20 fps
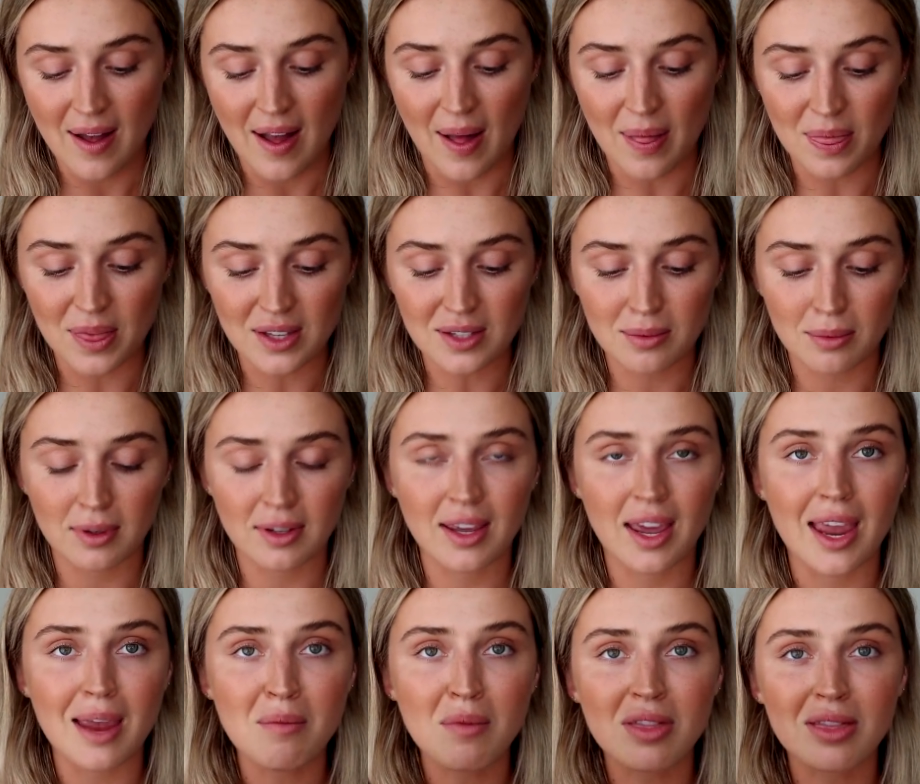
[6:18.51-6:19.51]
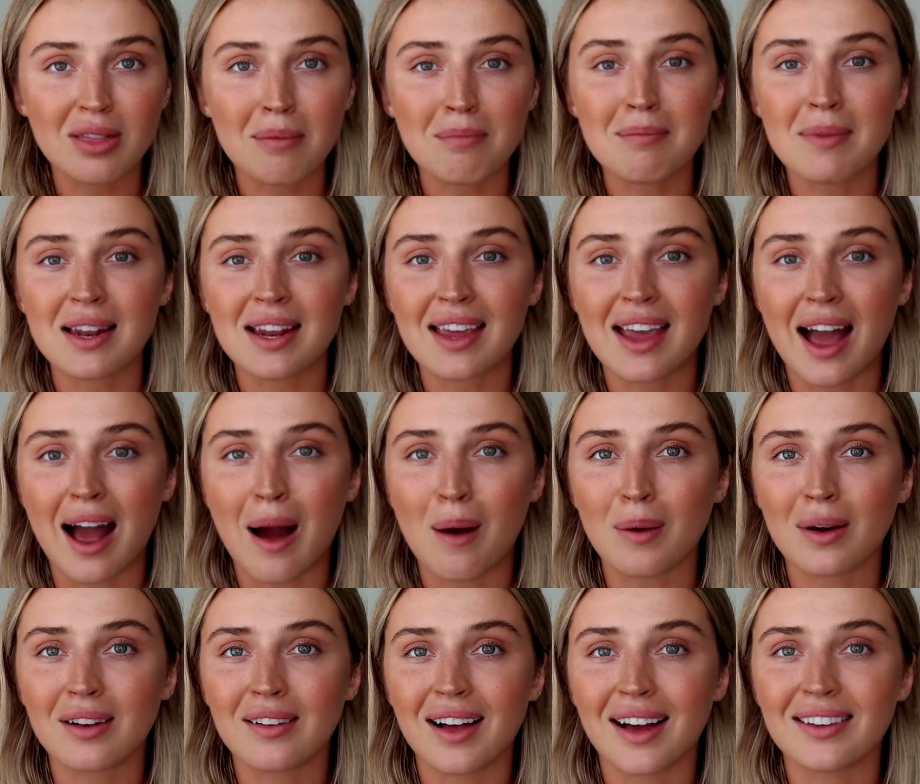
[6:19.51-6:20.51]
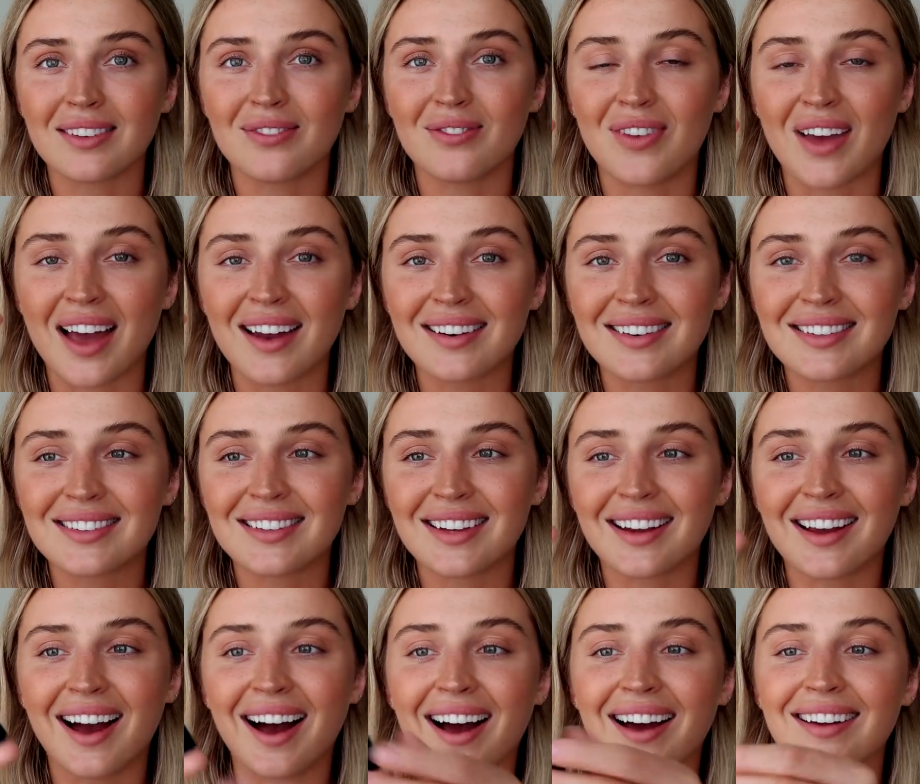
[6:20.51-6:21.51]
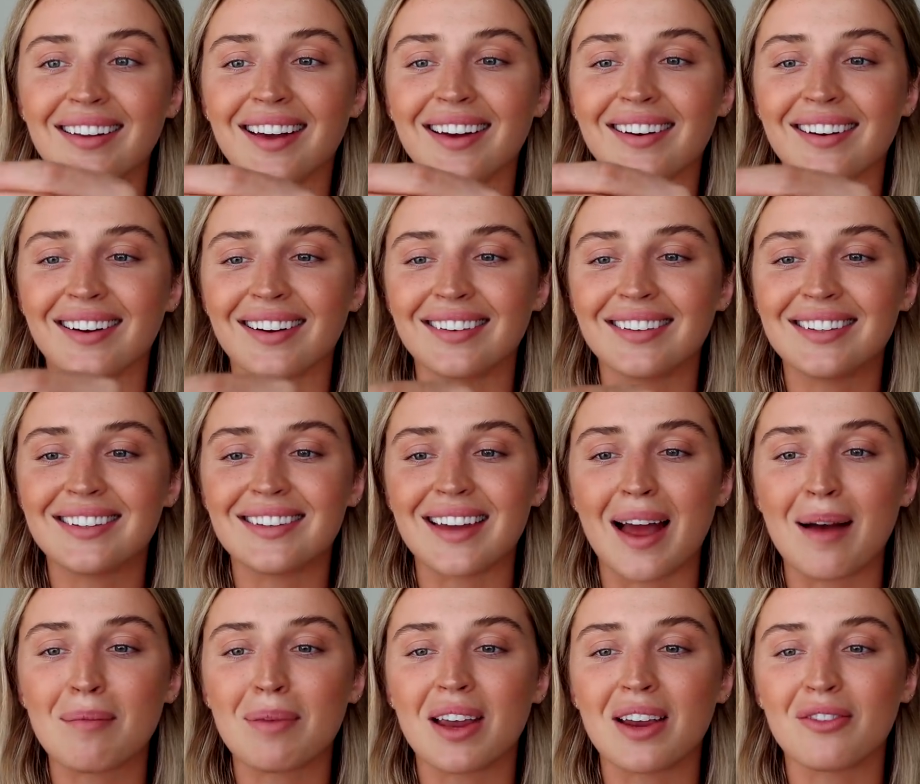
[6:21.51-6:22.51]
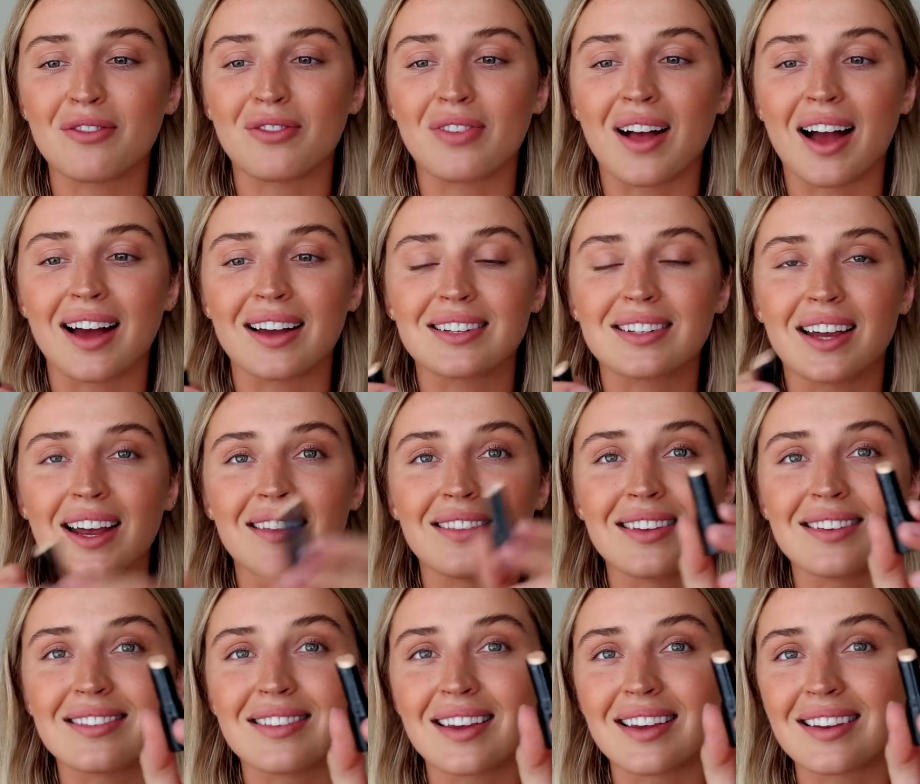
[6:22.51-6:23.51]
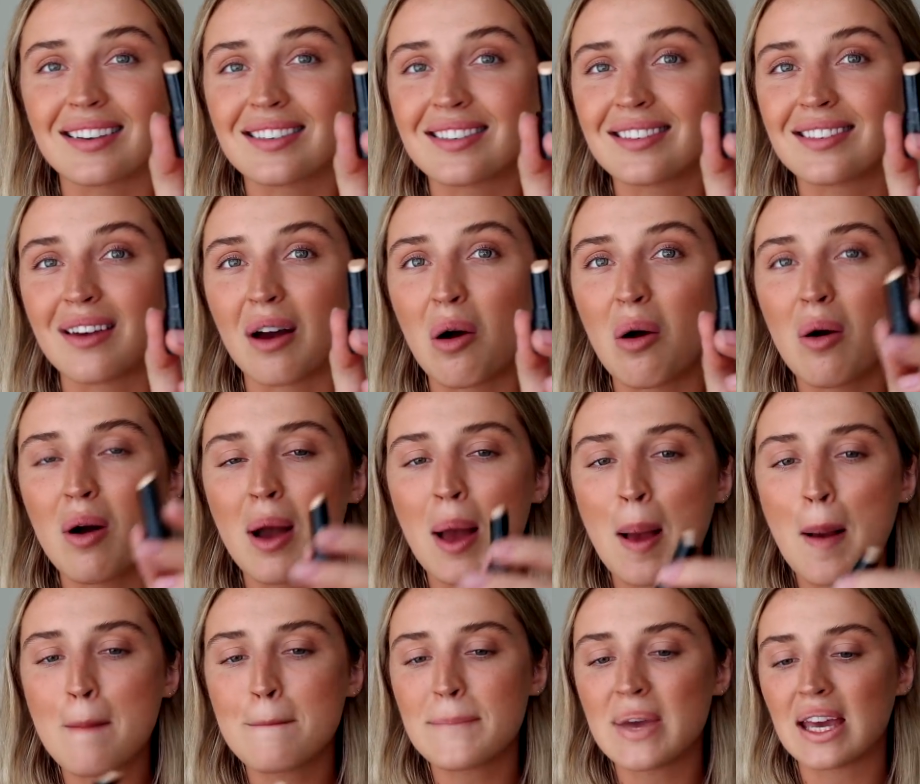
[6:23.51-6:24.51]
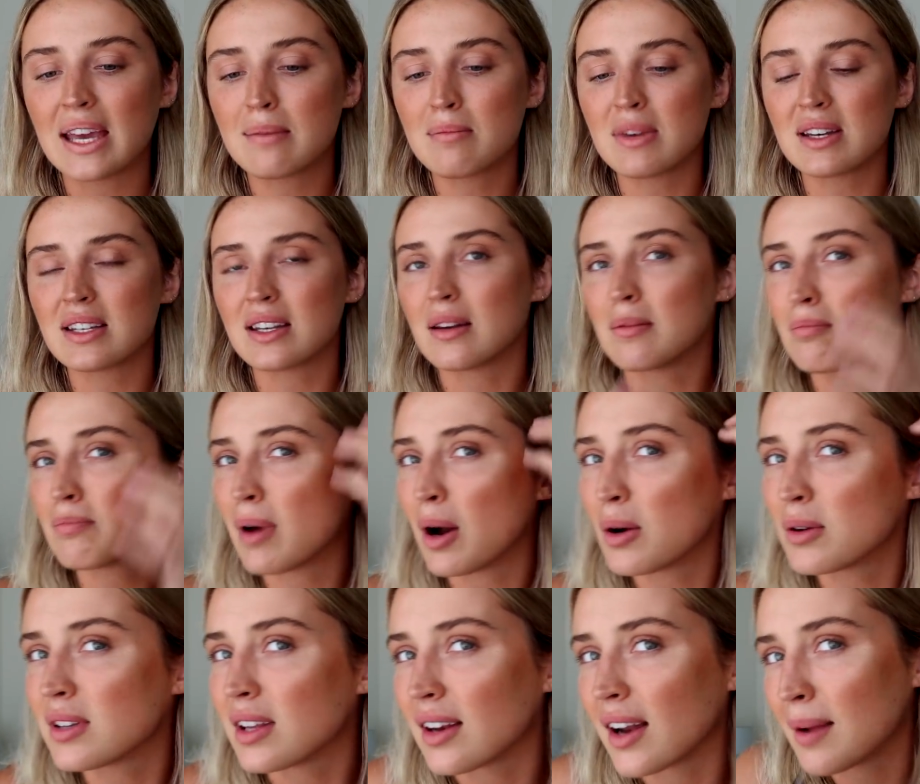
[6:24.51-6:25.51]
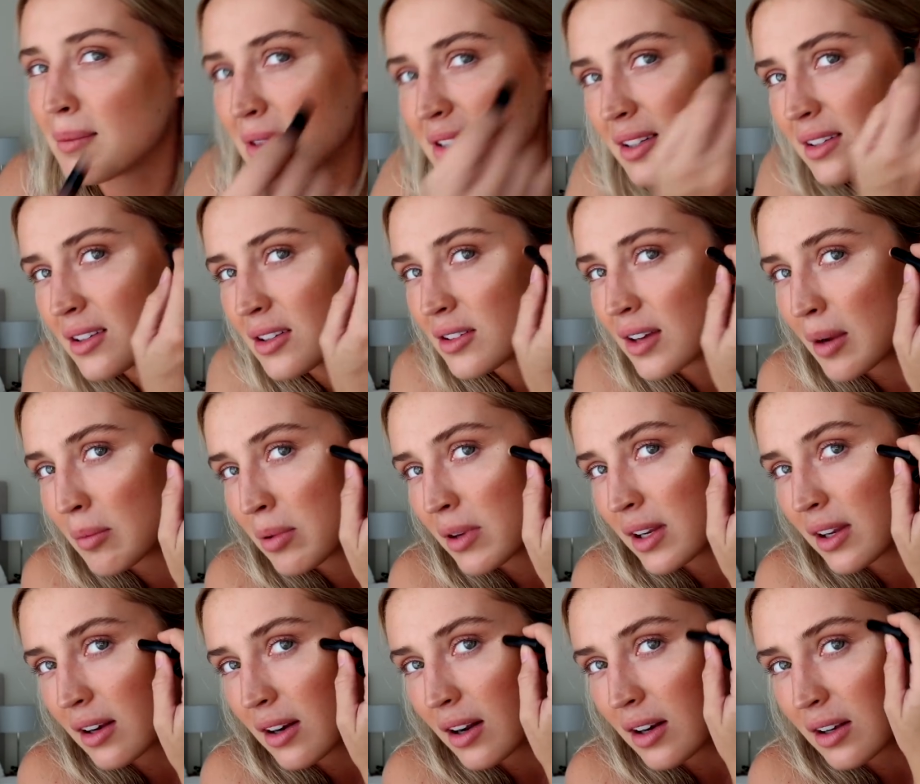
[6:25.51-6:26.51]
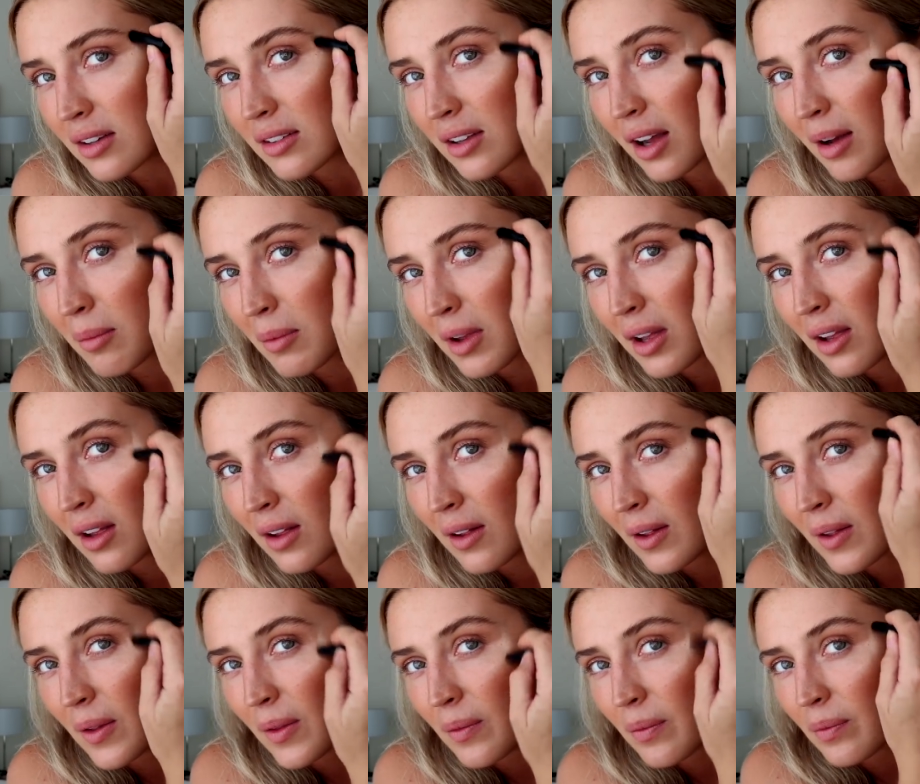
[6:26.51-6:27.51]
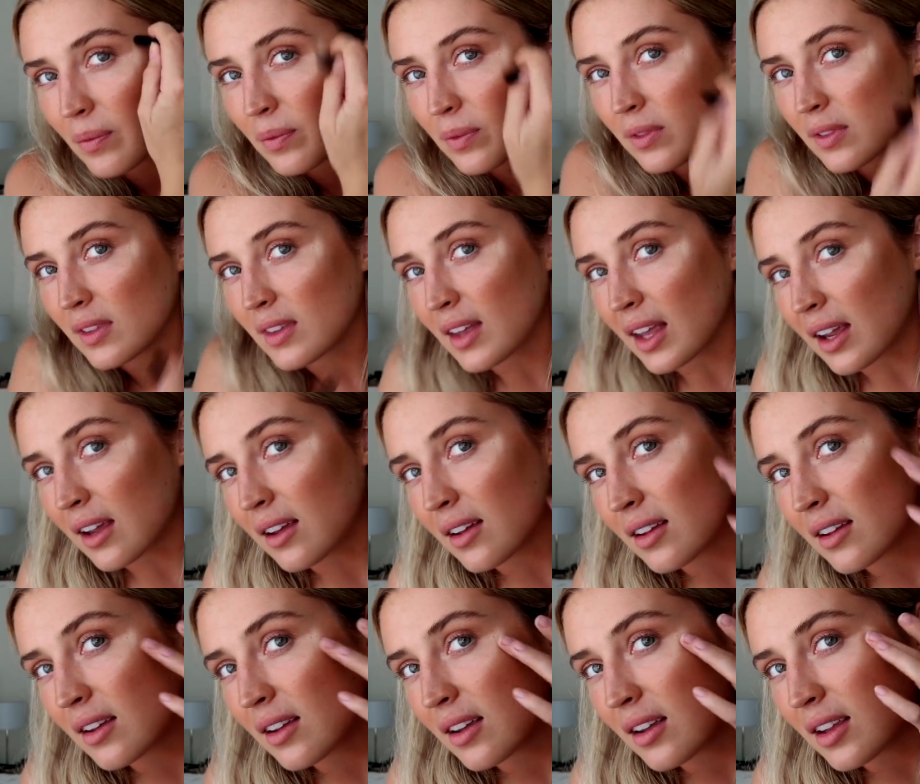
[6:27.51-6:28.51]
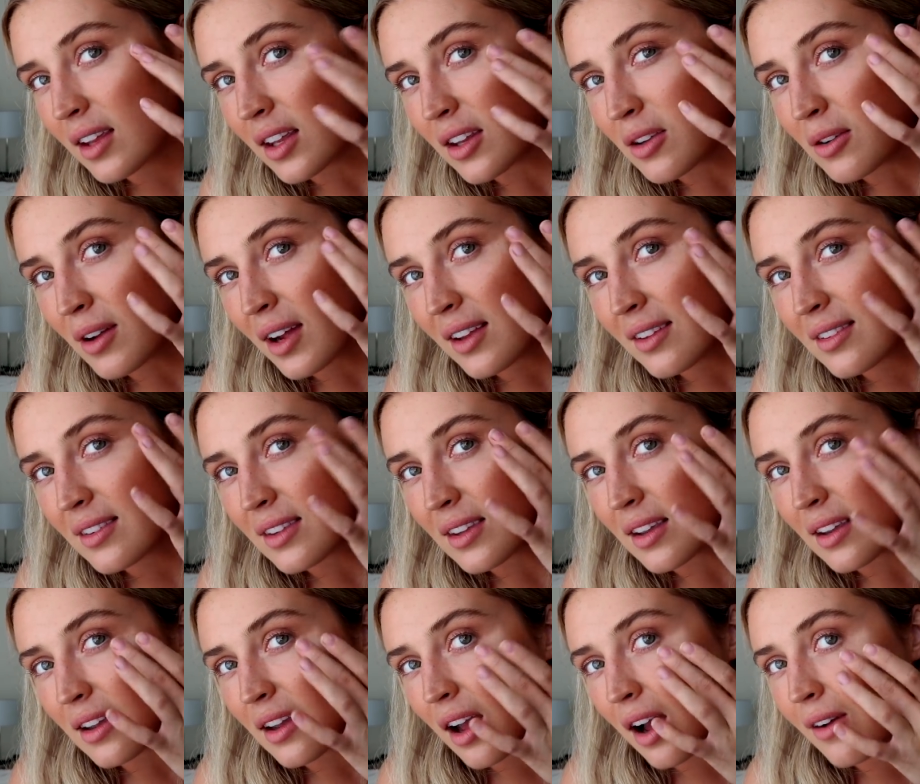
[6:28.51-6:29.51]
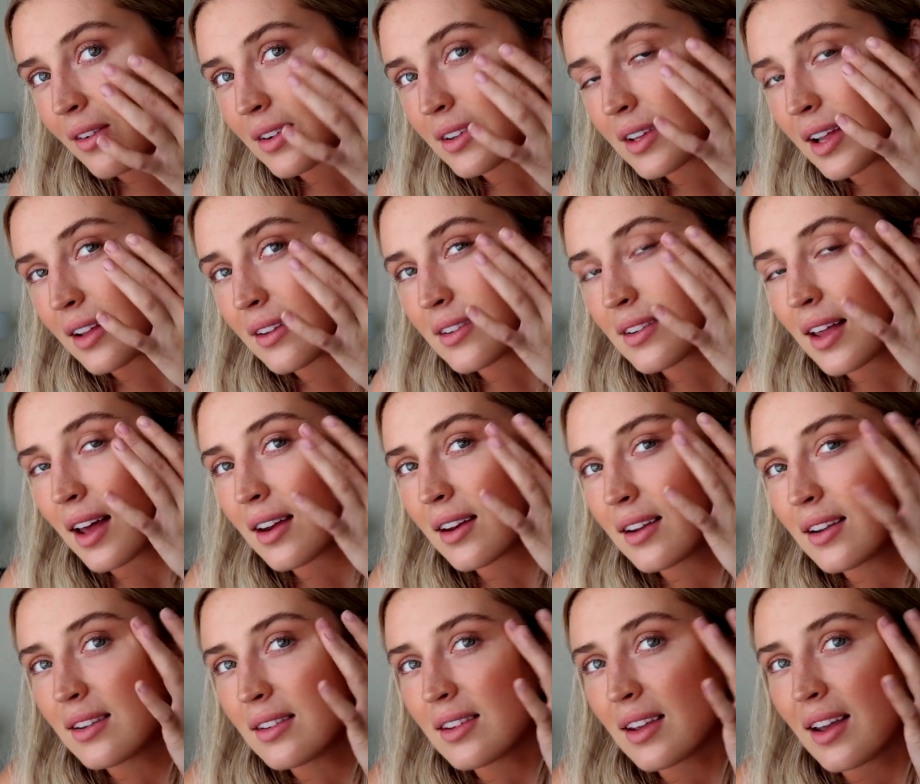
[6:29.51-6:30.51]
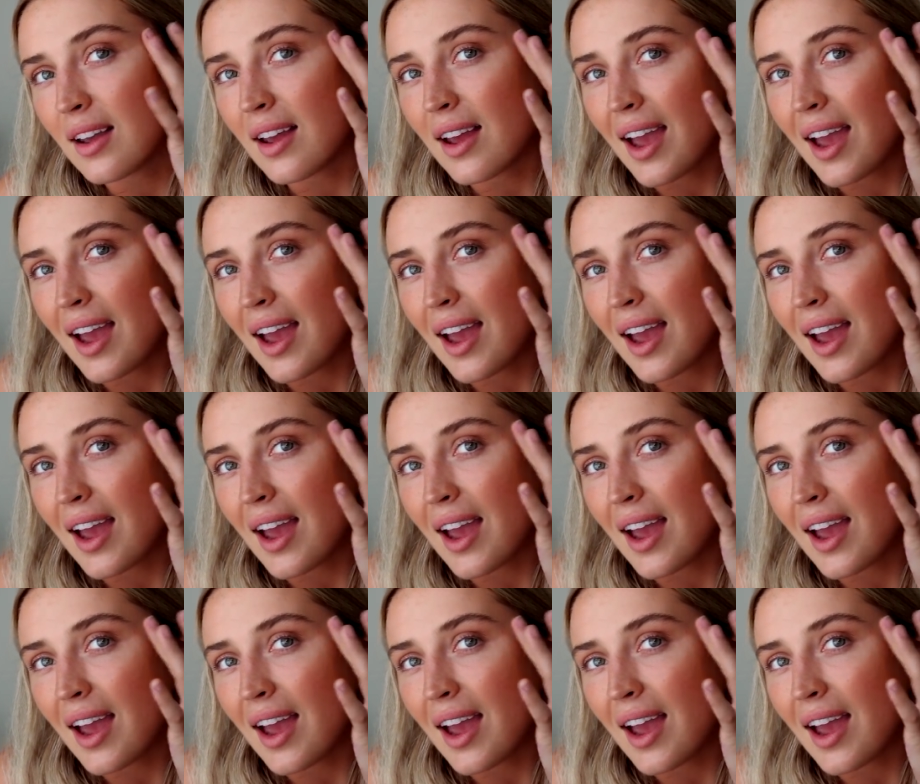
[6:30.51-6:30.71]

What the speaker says: And this one came with the mini Hourglass Vanish Stick Highlighter and Champagne Flash. And this thing is so pigmented and potent. I'm just gonna try putting it on top. Like, can you guys see how intense that is?